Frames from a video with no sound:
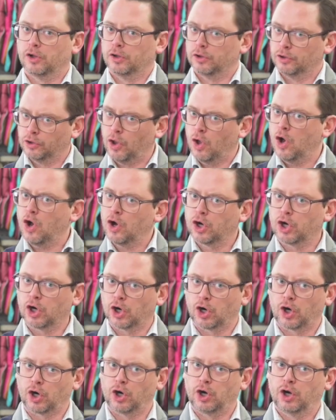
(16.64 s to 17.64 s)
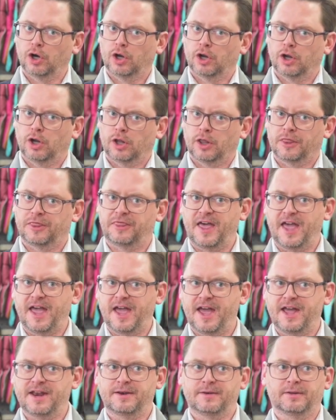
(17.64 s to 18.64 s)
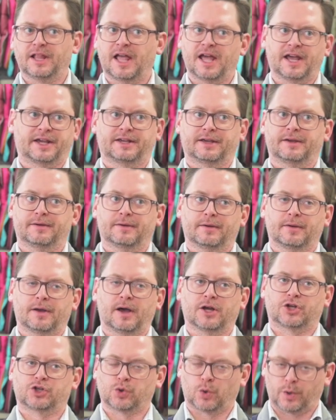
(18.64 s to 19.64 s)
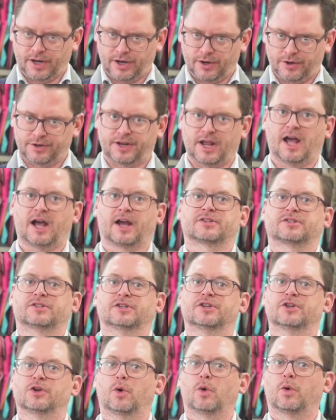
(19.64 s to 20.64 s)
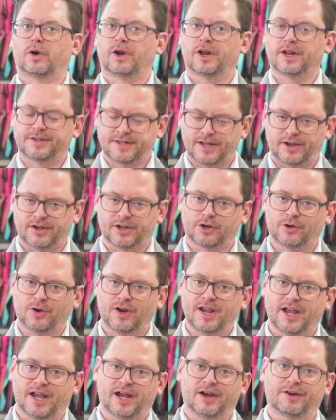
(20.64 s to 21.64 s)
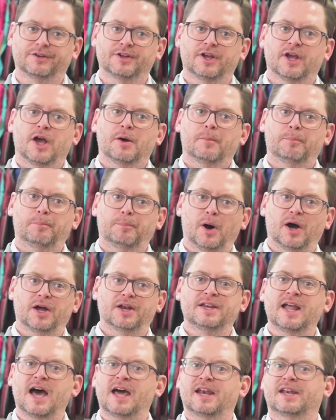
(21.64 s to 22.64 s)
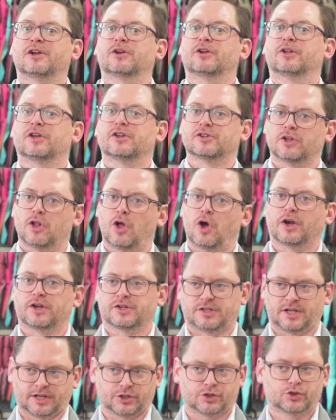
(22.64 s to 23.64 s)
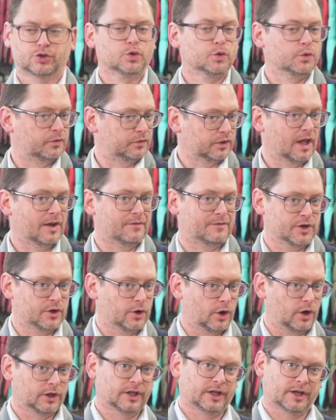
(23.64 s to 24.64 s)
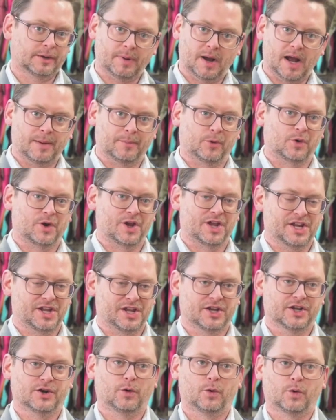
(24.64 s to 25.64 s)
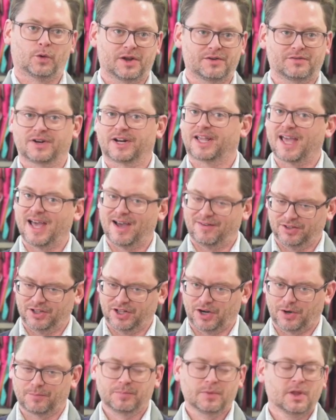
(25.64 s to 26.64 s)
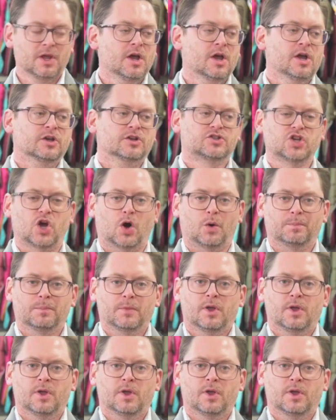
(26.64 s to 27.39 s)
longer than like a short-haired dachshund or an Italian greyhound, but not nearly as long as like a true fluffy dog like a Pomeranian or even a Cavalier. So